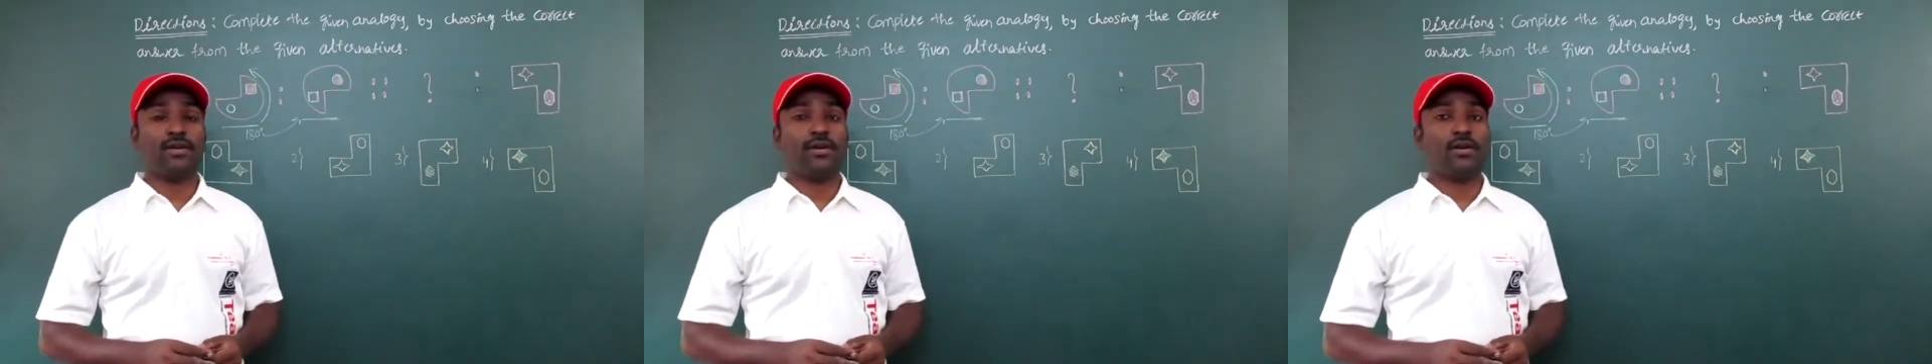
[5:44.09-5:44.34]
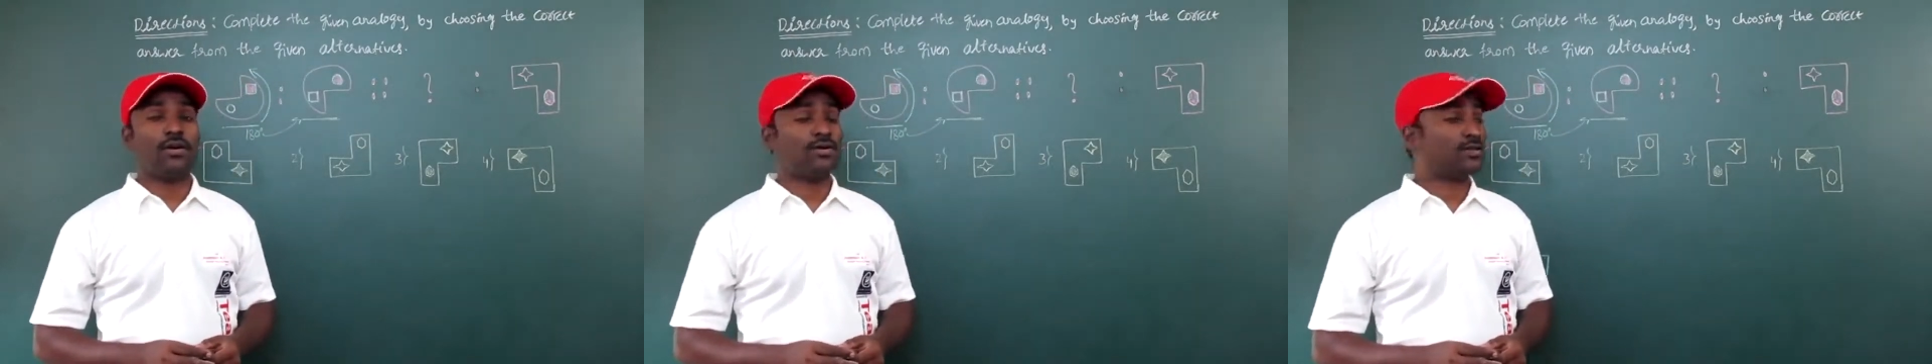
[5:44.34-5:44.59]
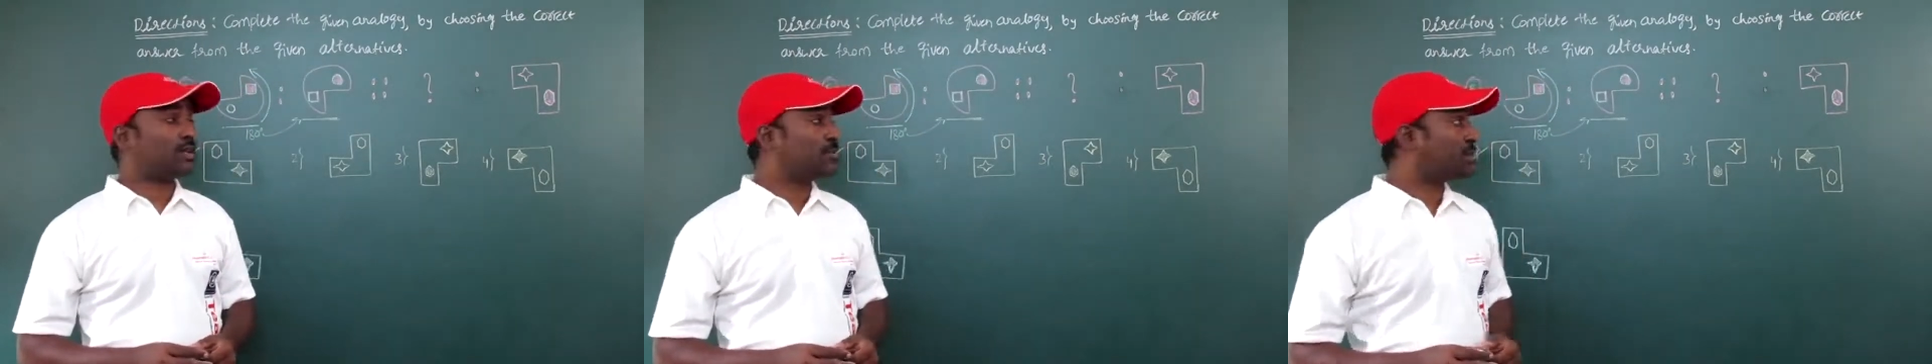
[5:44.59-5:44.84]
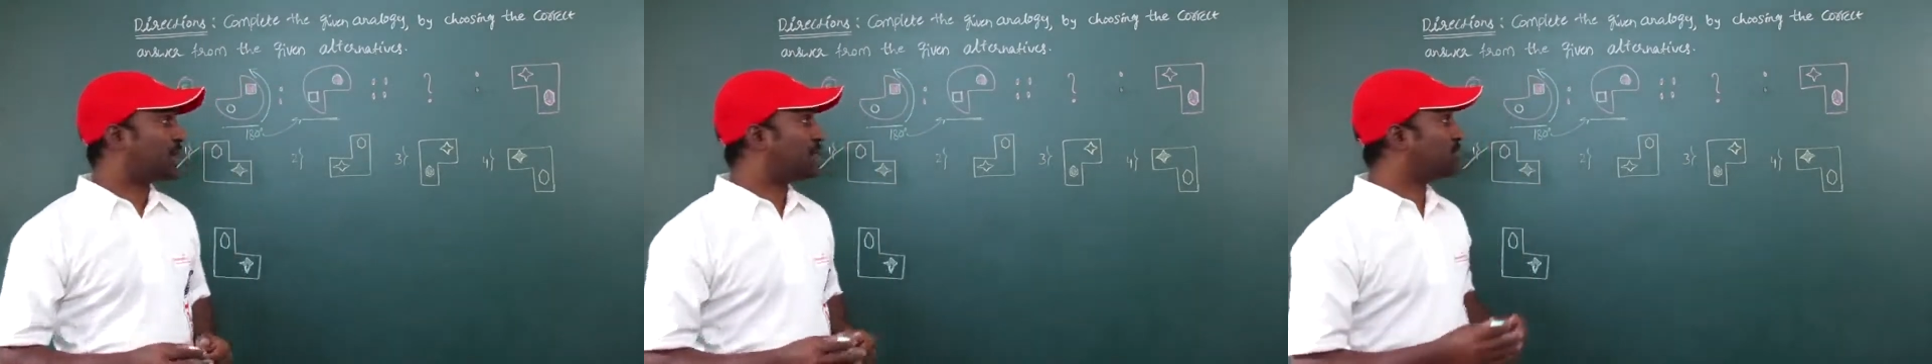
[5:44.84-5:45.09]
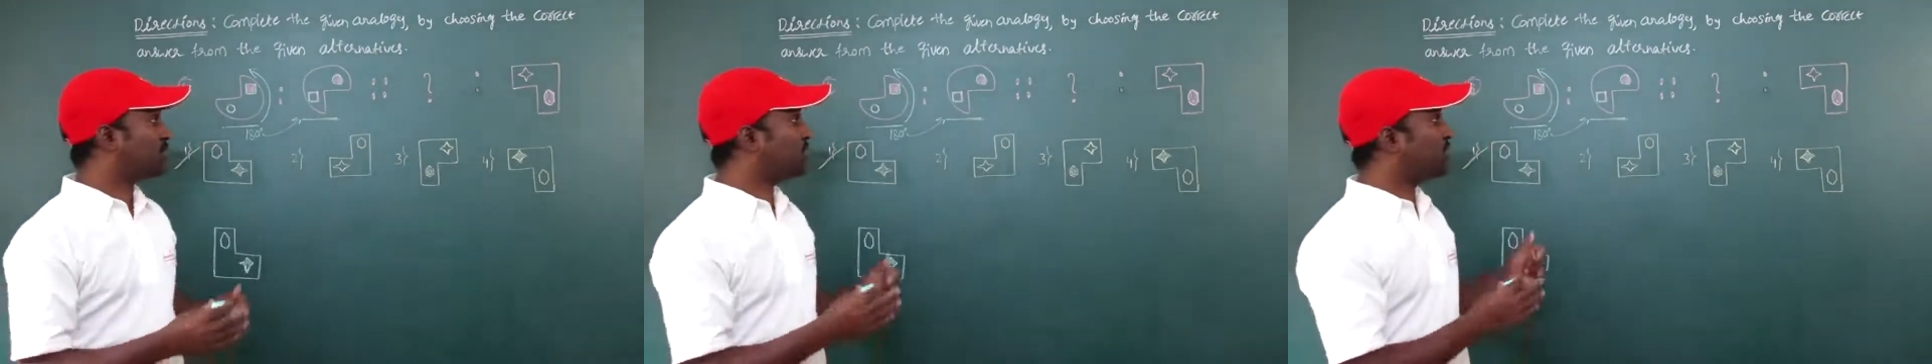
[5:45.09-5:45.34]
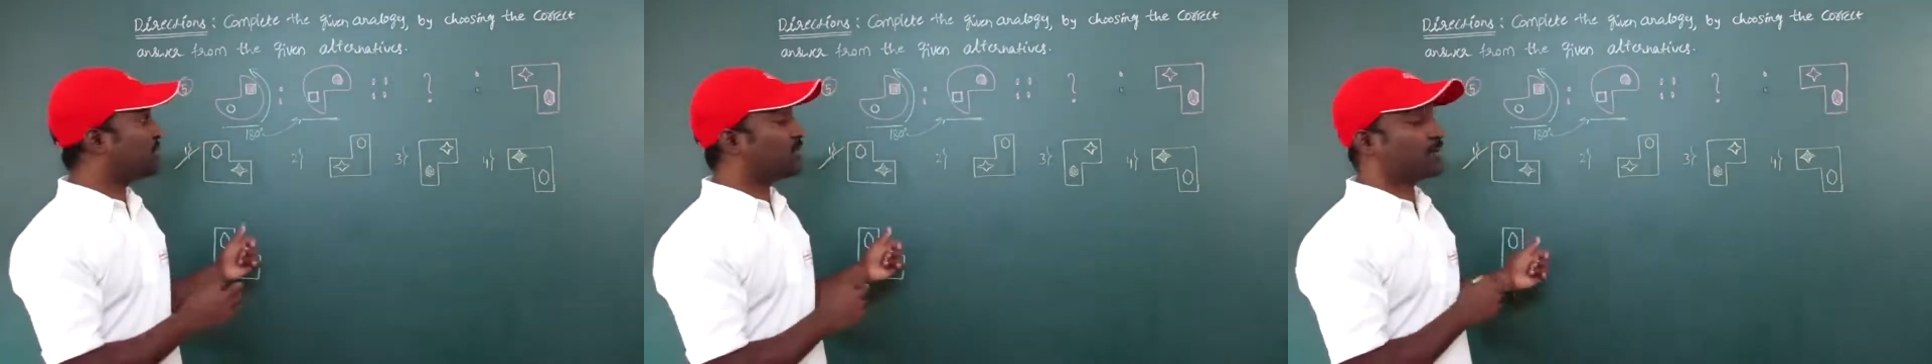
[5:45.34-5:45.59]
or sometimes the
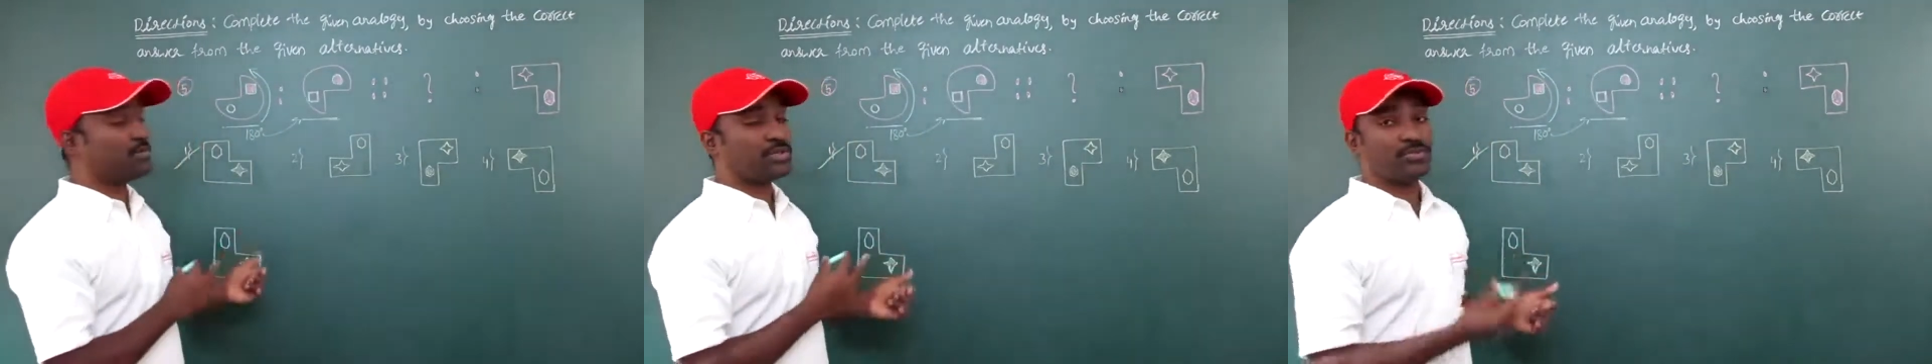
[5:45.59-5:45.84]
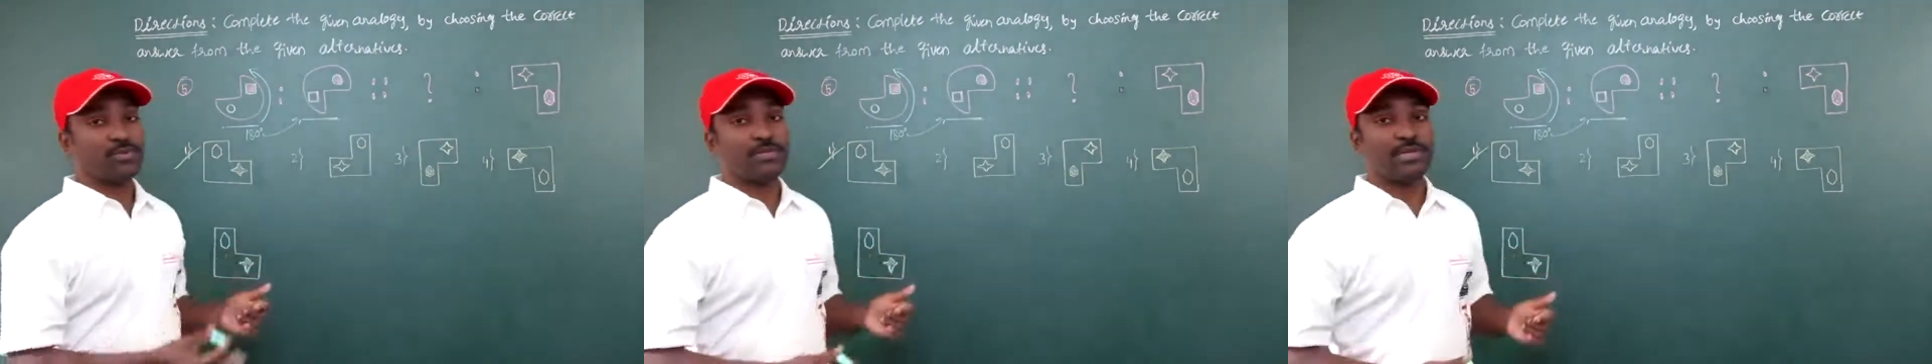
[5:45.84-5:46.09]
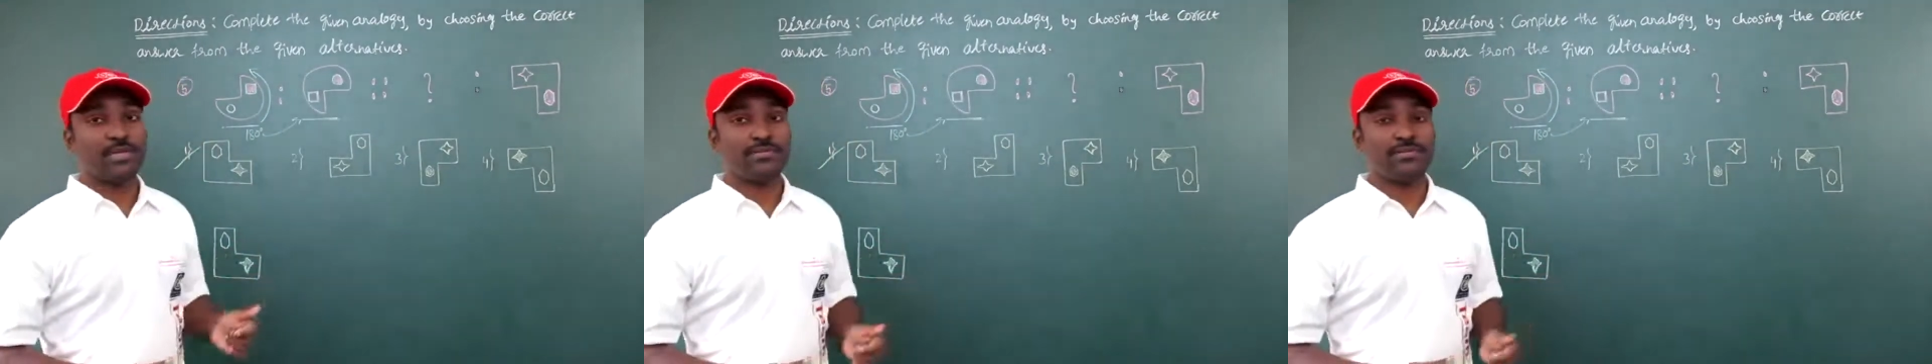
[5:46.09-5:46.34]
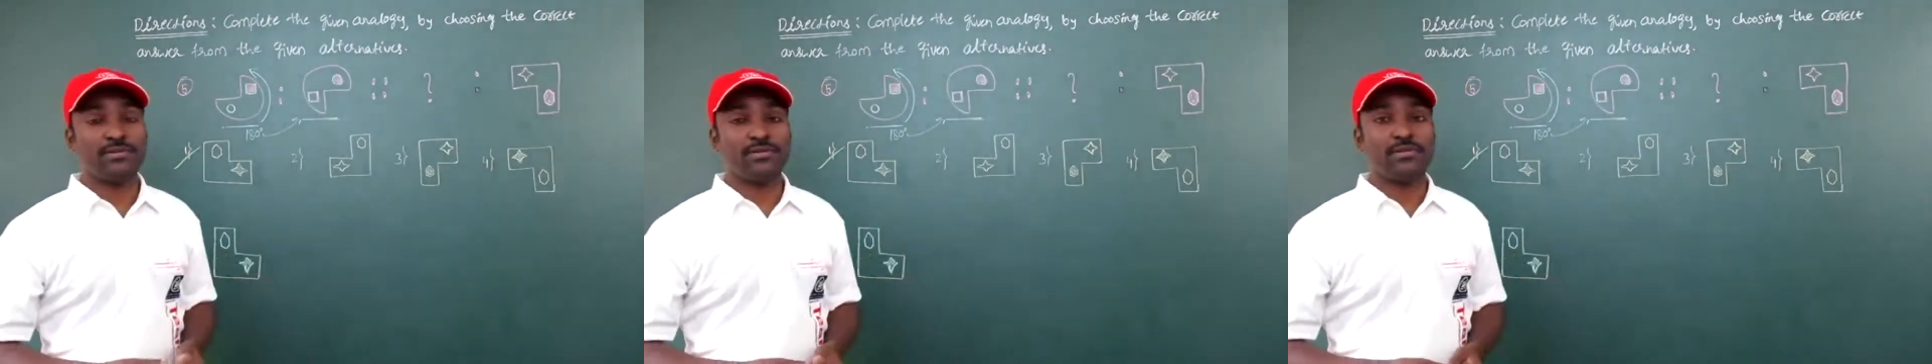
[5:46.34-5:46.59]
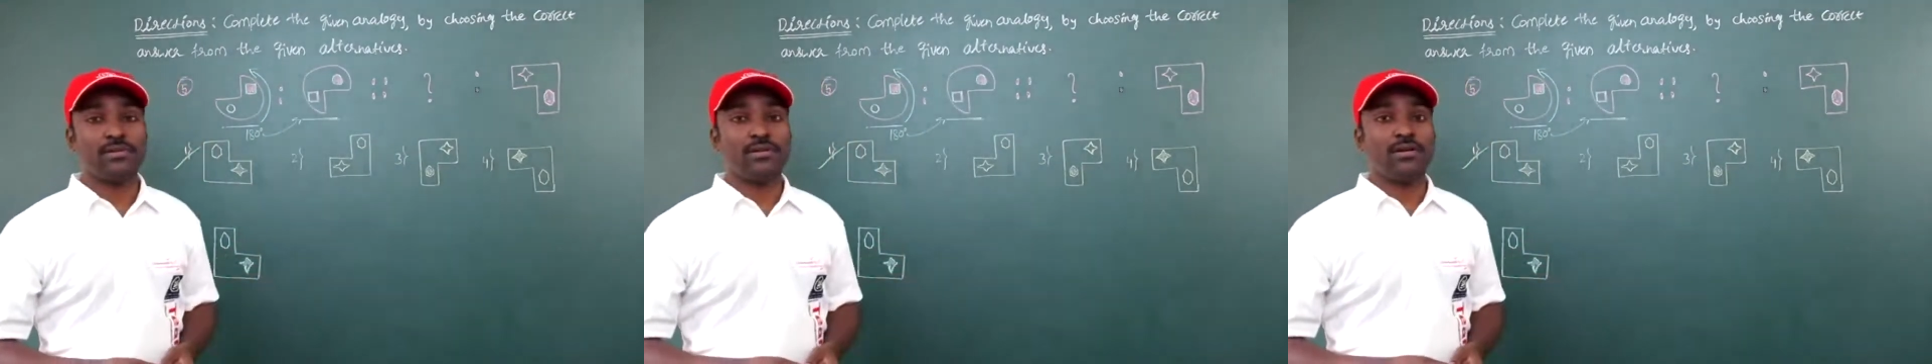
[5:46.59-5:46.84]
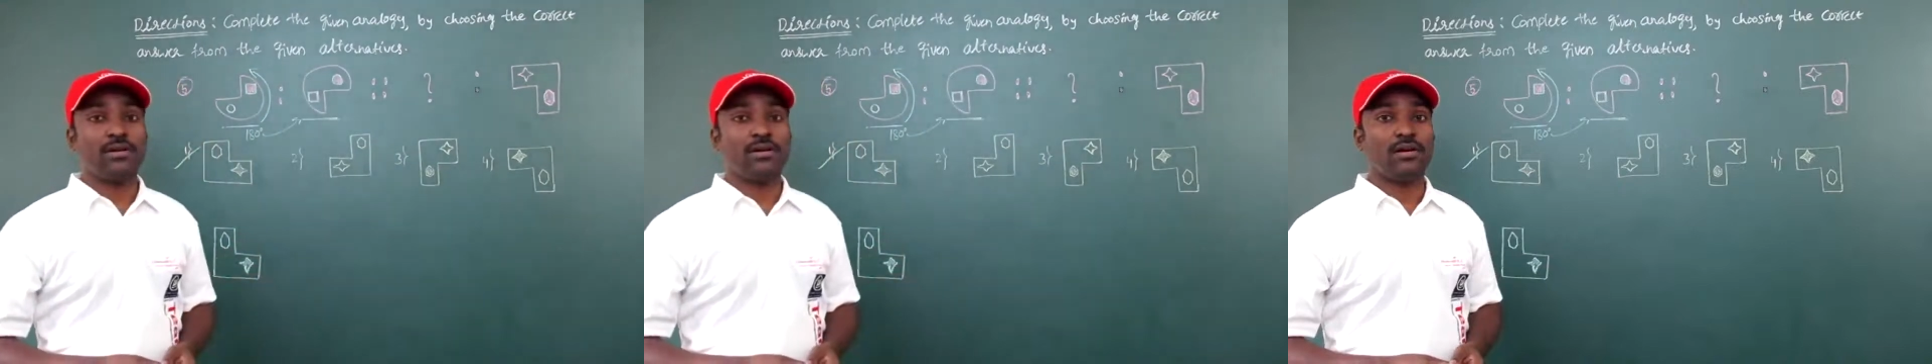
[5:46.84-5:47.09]
mirror image will be given
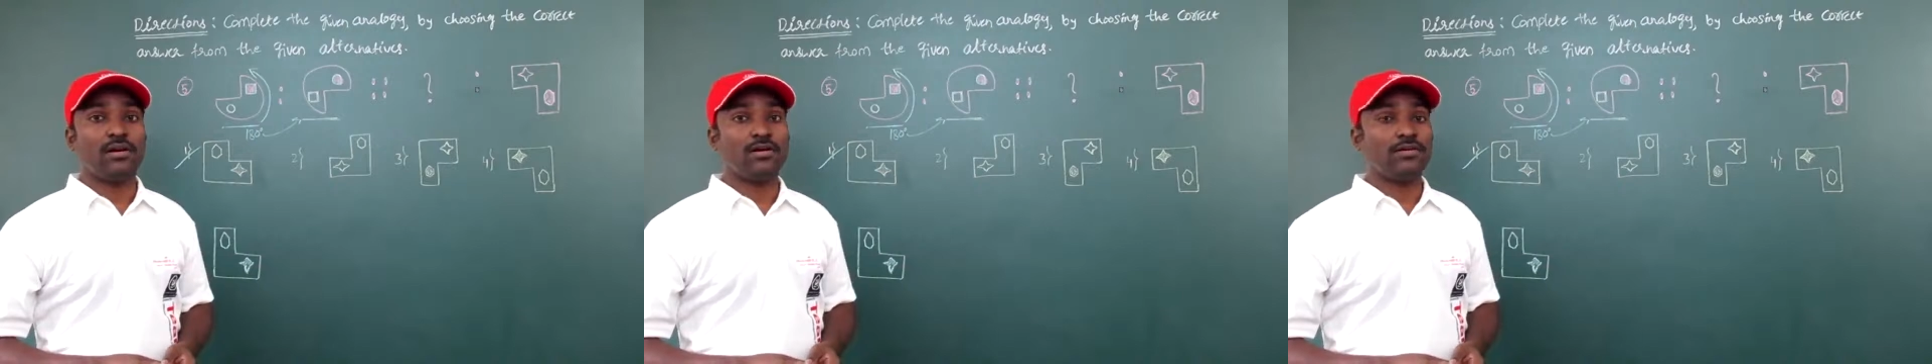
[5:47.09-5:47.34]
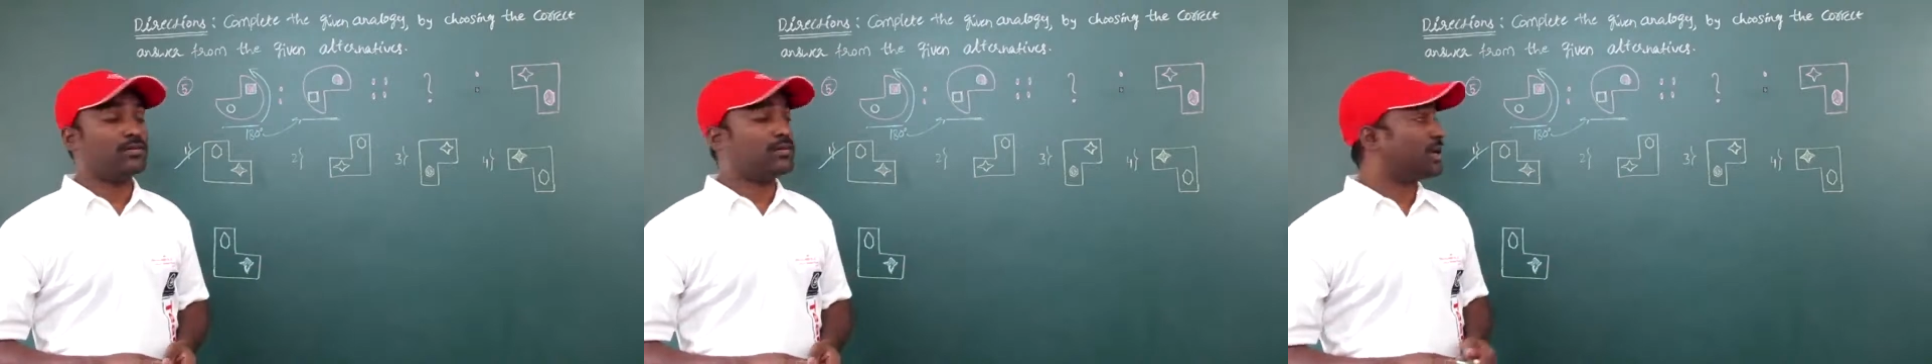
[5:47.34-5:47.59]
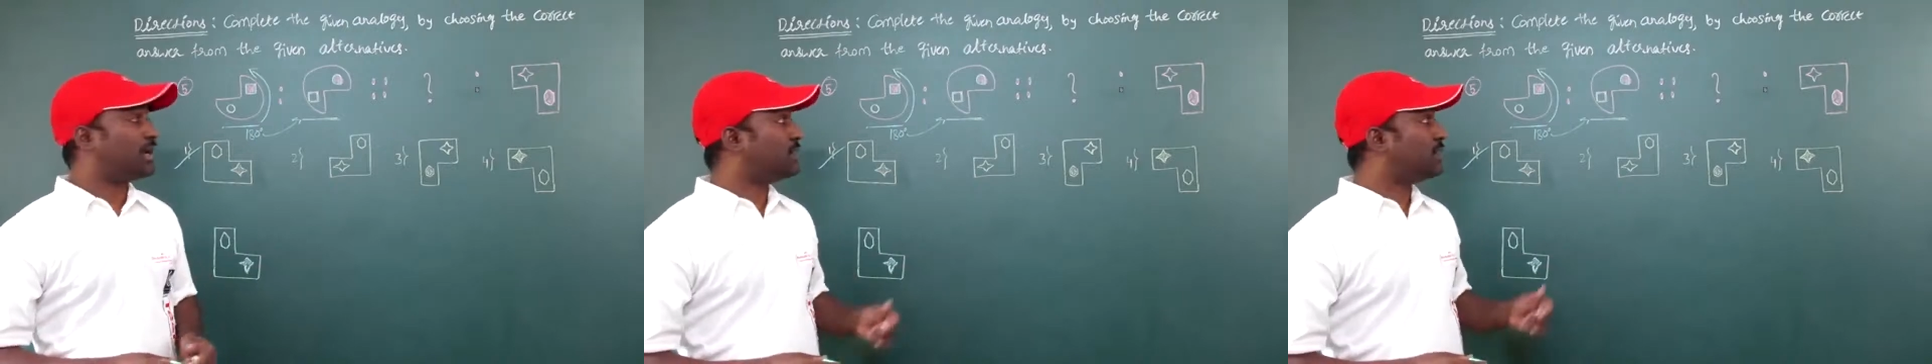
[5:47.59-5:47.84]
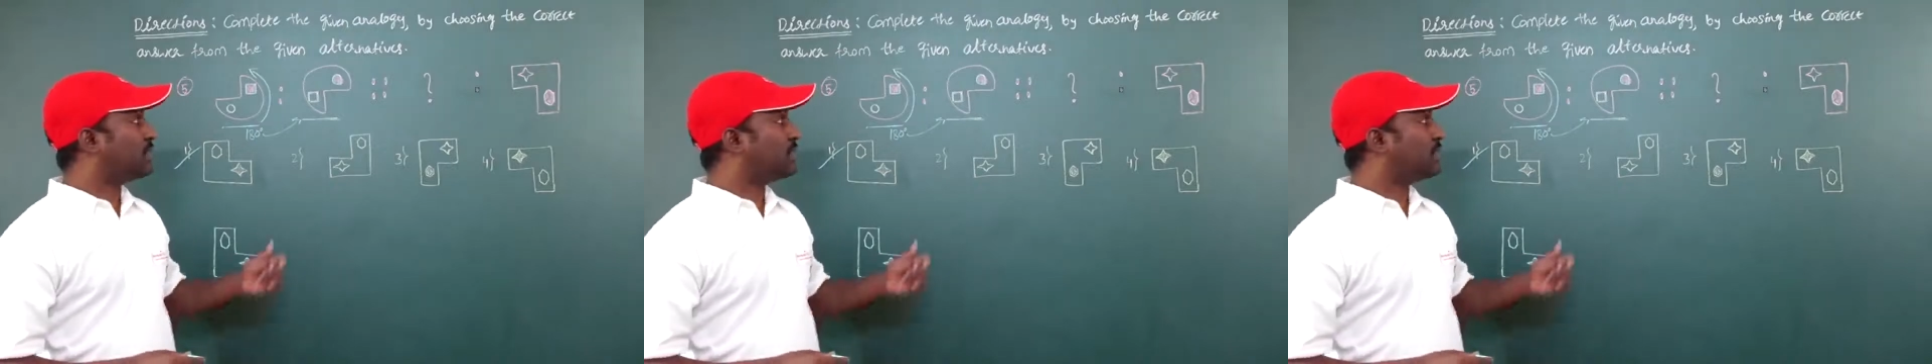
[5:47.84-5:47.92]
and